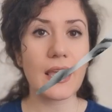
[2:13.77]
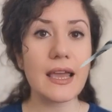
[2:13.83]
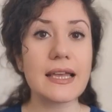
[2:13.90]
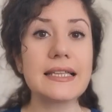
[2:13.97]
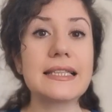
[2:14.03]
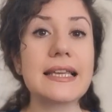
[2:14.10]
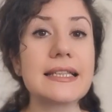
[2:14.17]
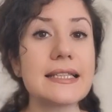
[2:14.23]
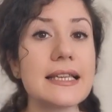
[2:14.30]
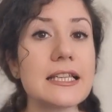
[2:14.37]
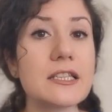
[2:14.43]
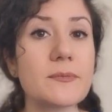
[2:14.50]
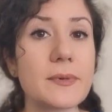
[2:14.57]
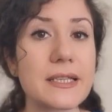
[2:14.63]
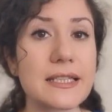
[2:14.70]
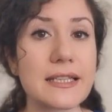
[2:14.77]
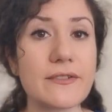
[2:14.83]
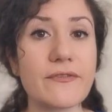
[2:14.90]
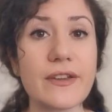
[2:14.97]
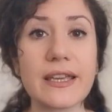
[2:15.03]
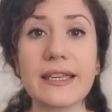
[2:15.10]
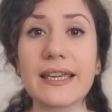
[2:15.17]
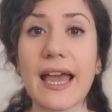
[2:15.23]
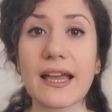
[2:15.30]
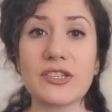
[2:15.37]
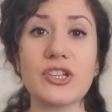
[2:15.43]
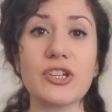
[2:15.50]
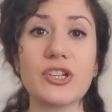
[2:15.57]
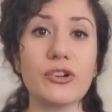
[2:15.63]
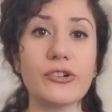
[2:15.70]
Set a specific
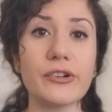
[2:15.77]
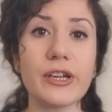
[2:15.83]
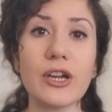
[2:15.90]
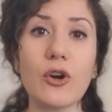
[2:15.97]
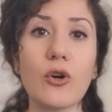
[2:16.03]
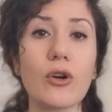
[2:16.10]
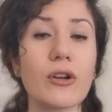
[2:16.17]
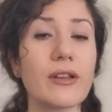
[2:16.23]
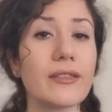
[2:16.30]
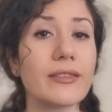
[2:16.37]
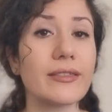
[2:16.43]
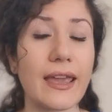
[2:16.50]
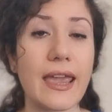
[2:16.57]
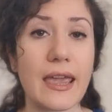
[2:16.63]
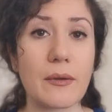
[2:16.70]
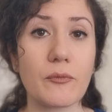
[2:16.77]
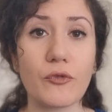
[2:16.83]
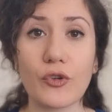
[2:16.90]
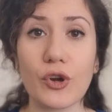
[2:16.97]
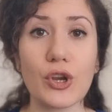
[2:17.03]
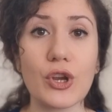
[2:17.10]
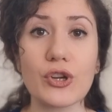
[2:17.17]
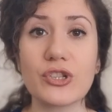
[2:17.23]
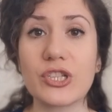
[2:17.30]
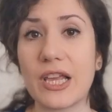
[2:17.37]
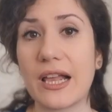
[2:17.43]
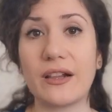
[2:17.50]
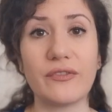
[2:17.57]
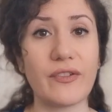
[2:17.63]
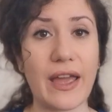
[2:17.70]
category or theme for
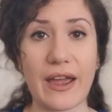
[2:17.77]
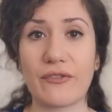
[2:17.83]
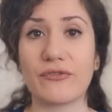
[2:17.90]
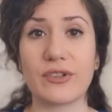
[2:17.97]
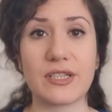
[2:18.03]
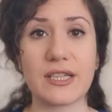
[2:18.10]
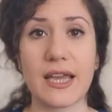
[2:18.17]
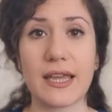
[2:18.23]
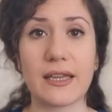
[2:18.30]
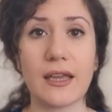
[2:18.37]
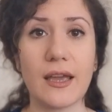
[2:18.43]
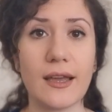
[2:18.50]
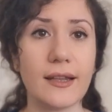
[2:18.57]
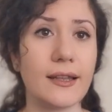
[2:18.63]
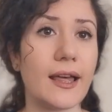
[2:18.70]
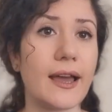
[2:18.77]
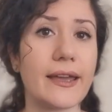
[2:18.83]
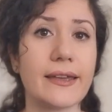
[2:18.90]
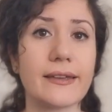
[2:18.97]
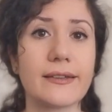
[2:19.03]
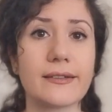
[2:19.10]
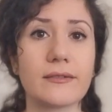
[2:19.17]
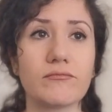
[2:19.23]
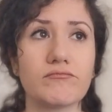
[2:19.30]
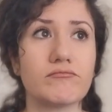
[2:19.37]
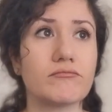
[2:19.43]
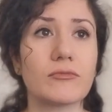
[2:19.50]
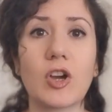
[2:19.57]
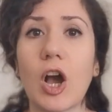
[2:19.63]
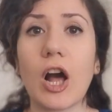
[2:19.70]
yourself every day, like
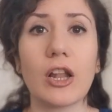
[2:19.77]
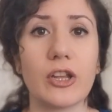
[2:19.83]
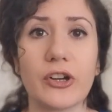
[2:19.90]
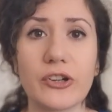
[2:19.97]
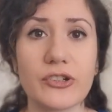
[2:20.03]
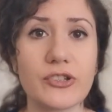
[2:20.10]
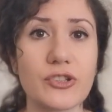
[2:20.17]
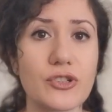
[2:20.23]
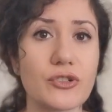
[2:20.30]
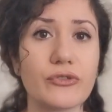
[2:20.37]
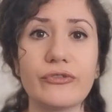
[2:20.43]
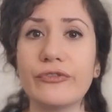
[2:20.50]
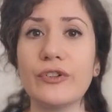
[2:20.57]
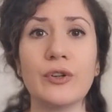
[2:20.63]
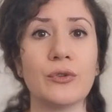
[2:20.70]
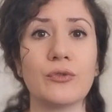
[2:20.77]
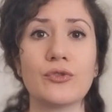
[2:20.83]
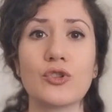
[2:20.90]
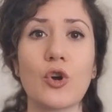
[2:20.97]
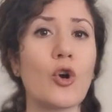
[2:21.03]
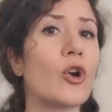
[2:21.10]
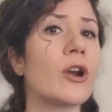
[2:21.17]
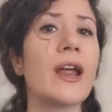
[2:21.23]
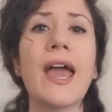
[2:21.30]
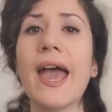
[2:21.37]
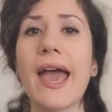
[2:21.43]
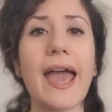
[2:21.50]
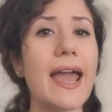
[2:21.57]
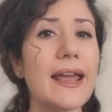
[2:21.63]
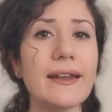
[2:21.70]
colors, food, or
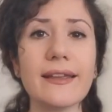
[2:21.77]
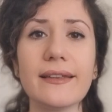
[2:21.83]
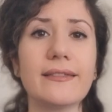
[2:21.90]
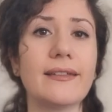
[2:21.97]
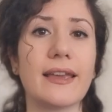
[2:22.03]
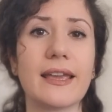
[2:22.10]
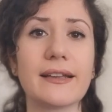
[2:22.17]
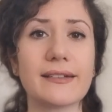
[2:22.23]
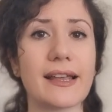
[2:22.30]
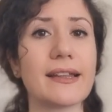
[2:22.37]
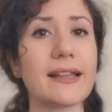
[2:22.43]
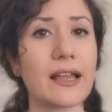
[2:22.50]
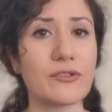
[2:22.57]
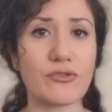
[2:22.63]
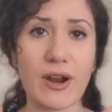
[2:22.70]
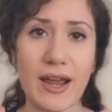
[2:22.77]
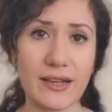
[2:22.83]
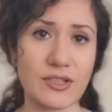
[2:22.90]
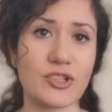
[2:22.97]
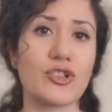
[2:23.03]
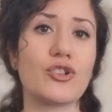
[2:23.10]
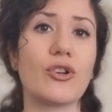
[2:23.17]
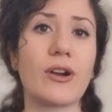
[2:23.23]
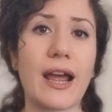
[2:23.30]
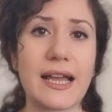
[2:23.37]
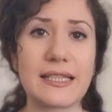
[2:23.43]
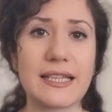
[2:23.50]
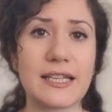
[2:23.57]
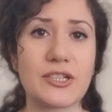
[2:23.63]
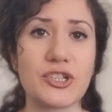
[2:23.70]
anything that attracts your
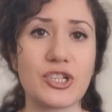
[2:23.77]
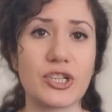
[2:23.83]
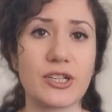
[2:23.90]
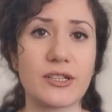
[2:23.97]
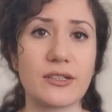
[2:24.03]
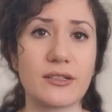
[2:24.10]
attention.